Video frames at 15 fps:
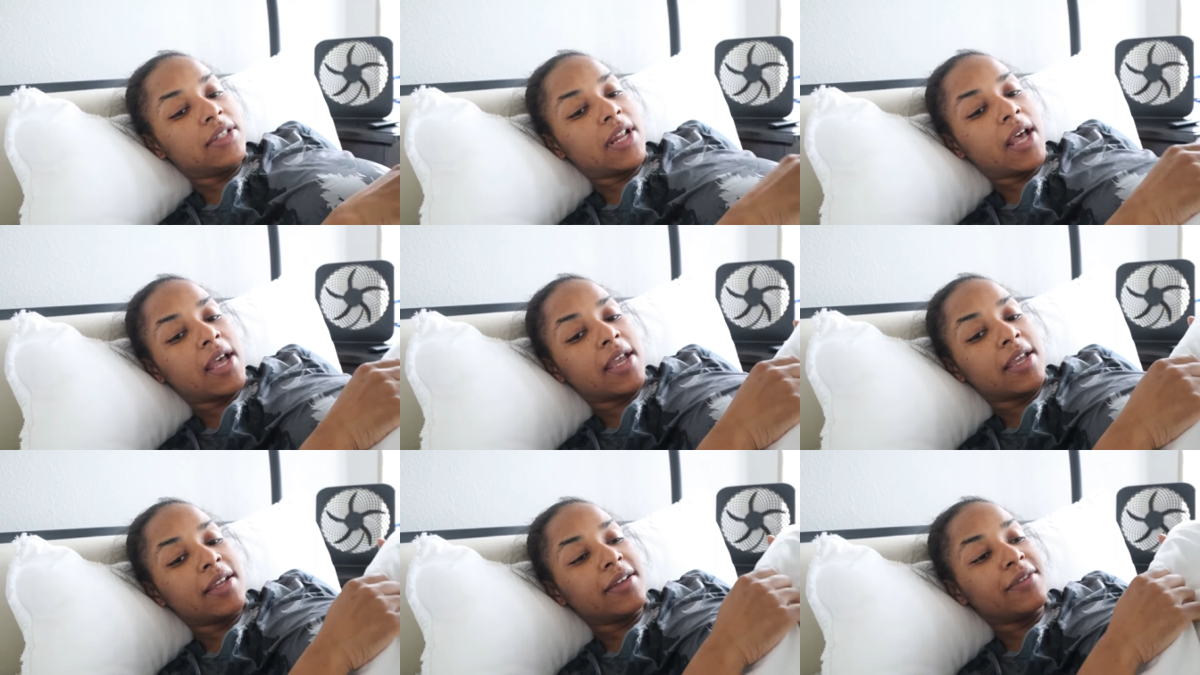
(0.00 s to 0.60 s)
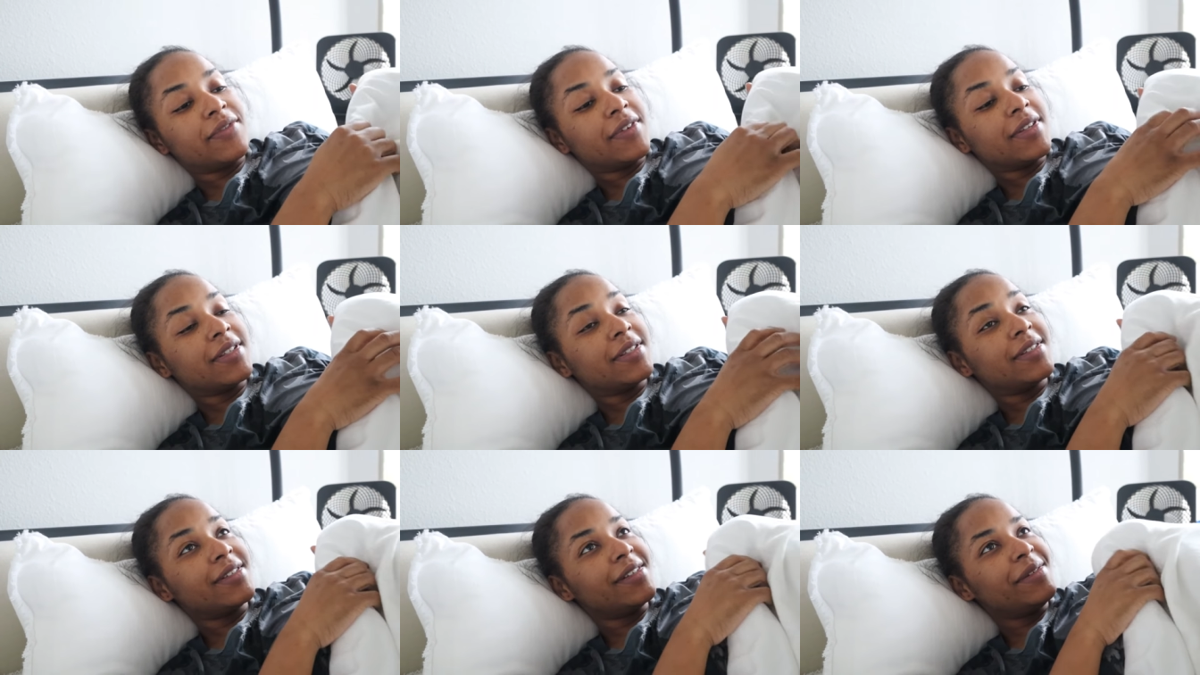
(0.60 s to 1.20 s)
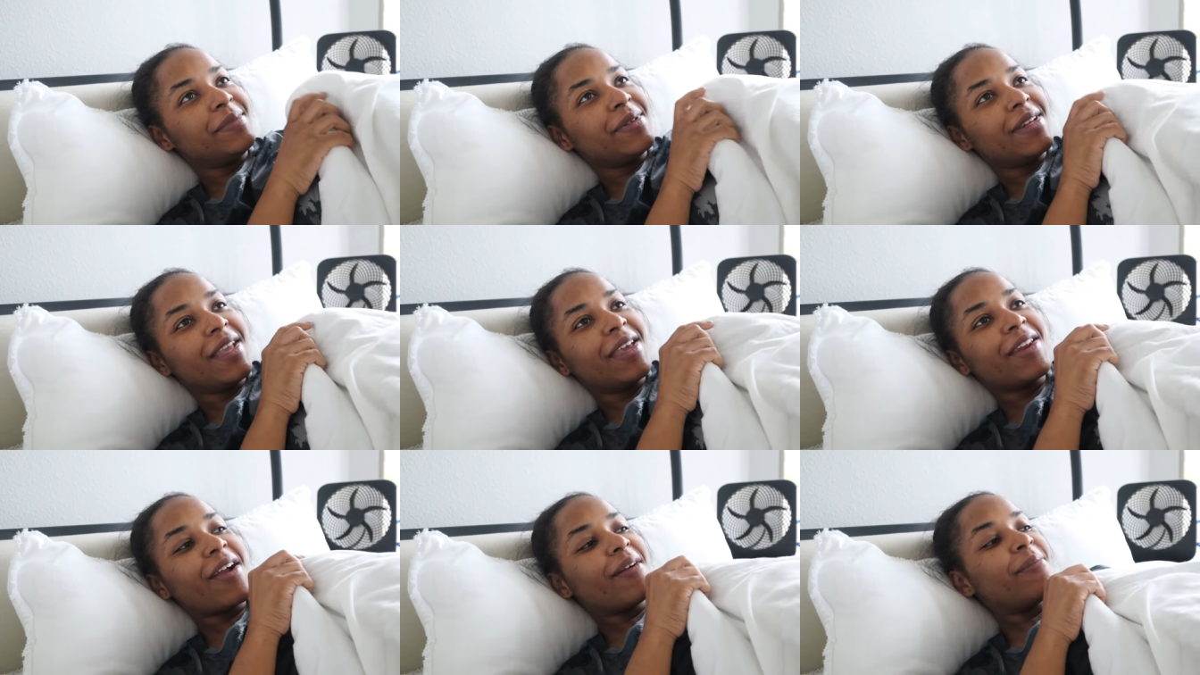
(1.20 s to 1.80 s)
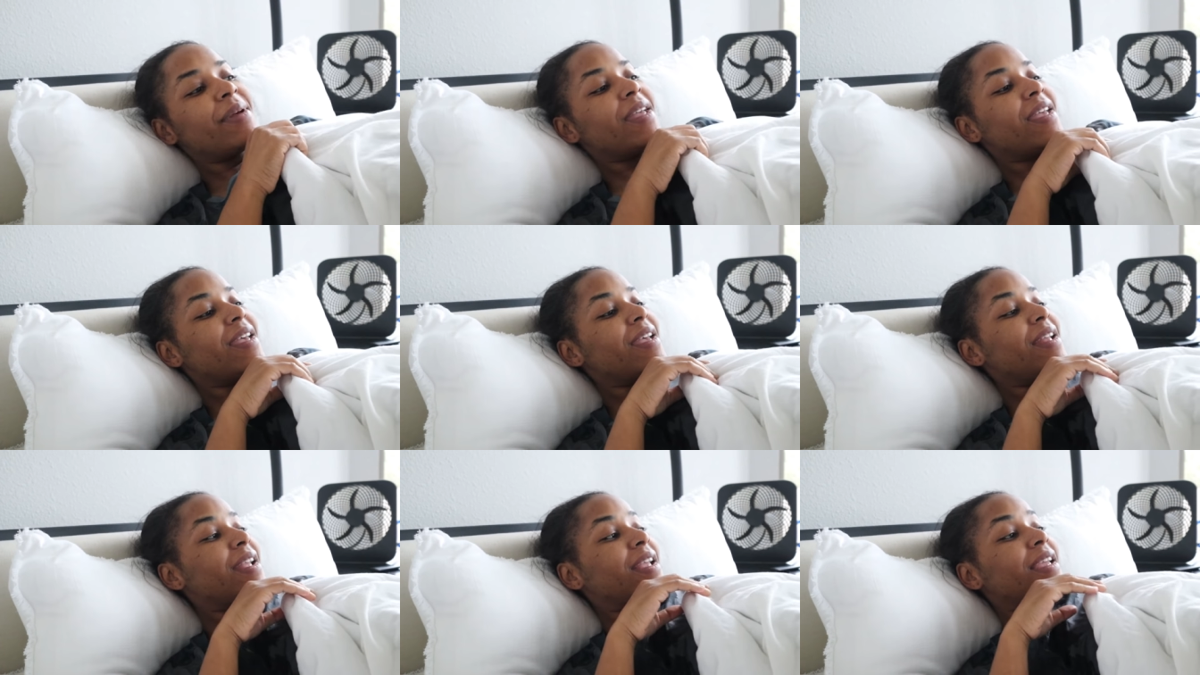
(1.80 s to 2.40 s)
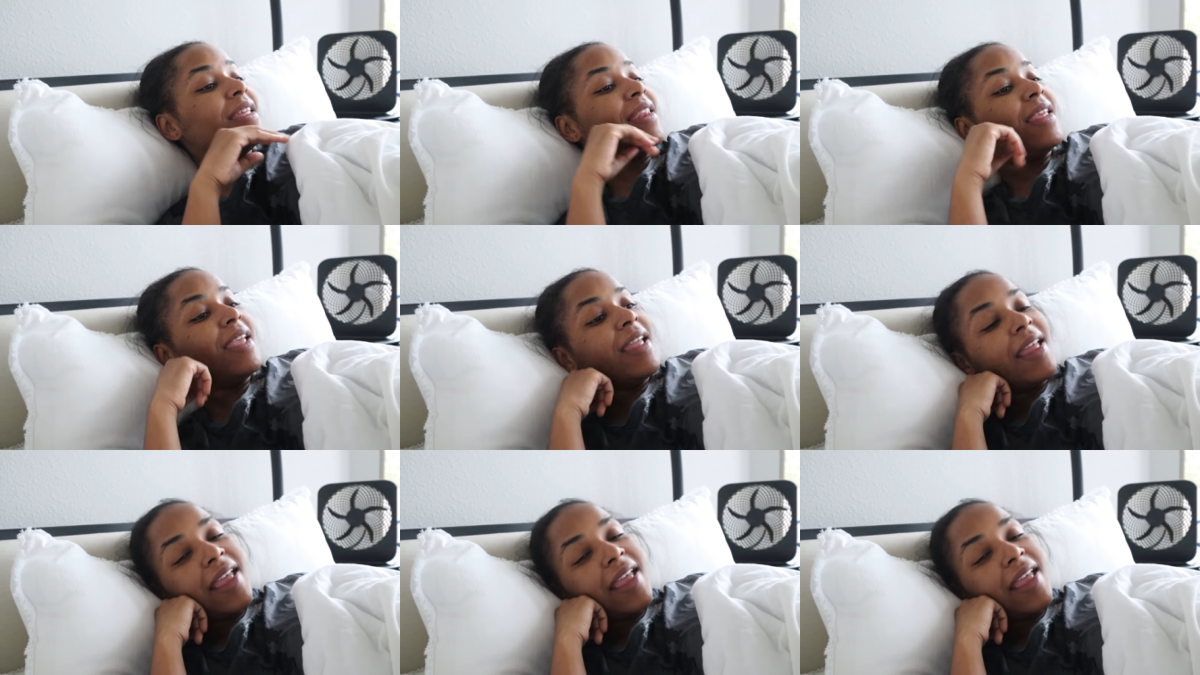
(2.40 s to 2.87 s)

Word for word: last night of us sleeping in our bed, and